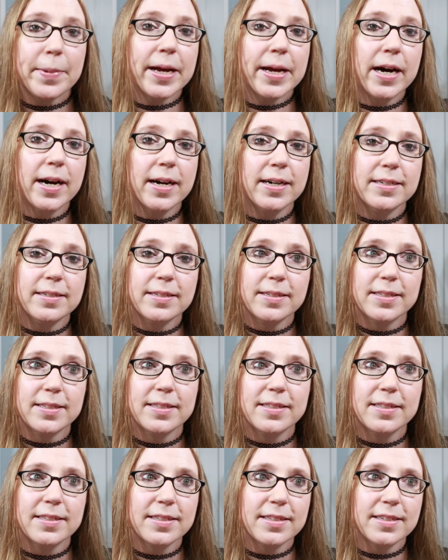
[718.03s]

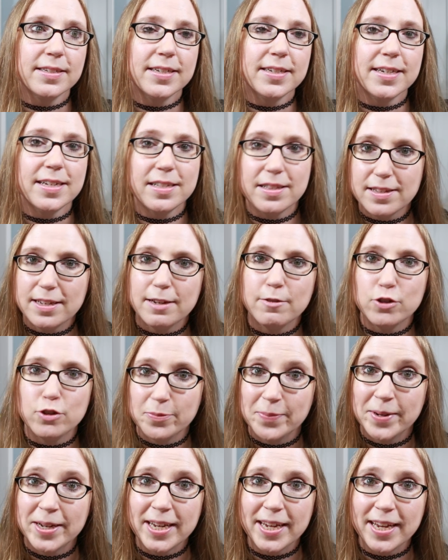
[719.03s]
because it saves
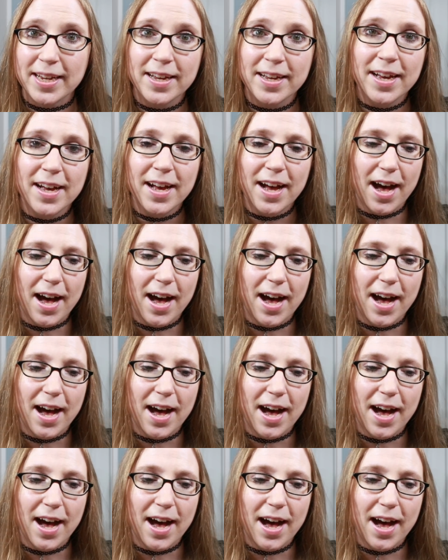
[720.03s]
you money.